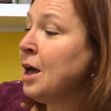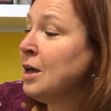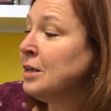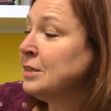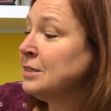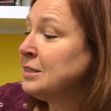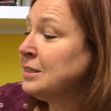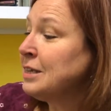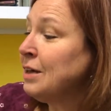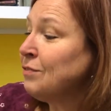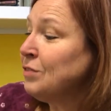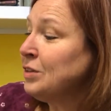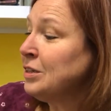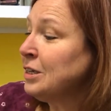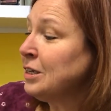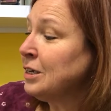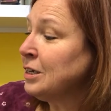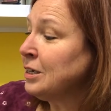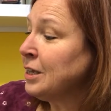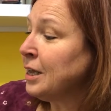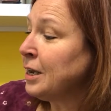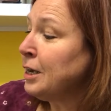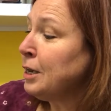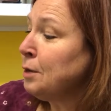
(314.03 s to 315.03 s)
7
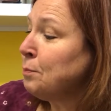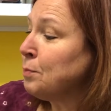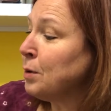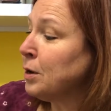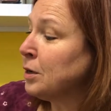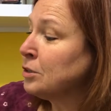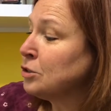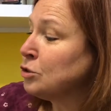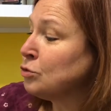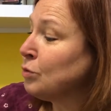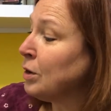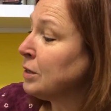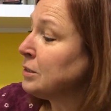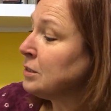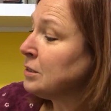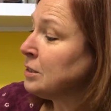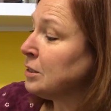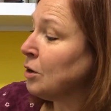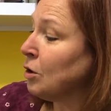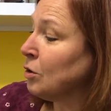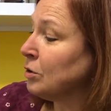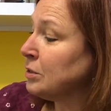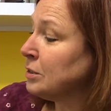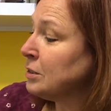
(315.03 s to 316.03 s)
little ladybugs
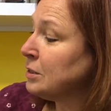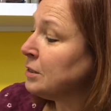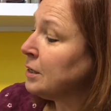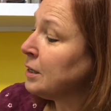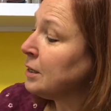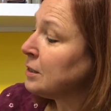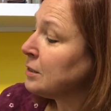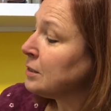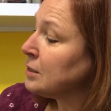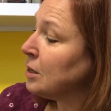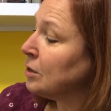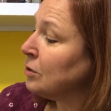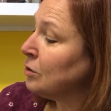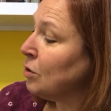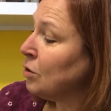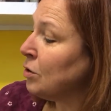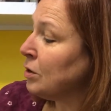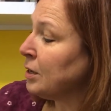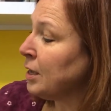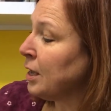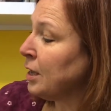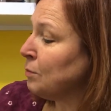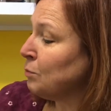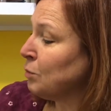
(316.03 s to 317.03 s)
resting on sticks,
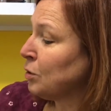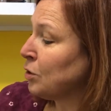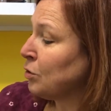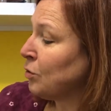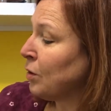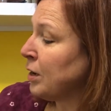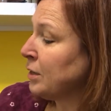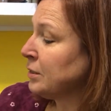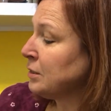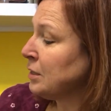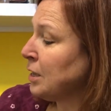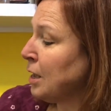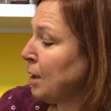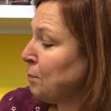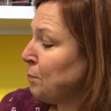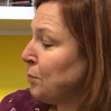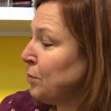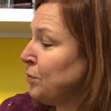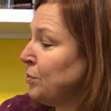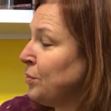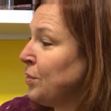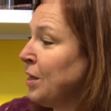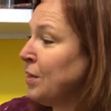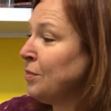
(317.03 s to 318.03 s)
along came a
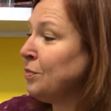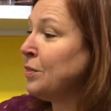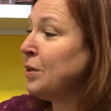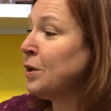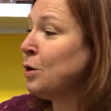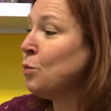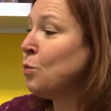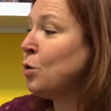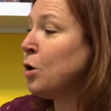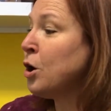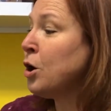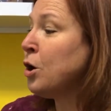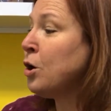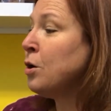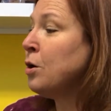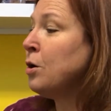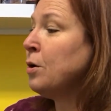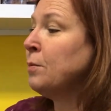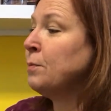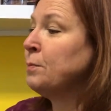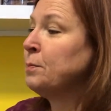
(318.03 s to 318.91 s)
grasshopper, then there were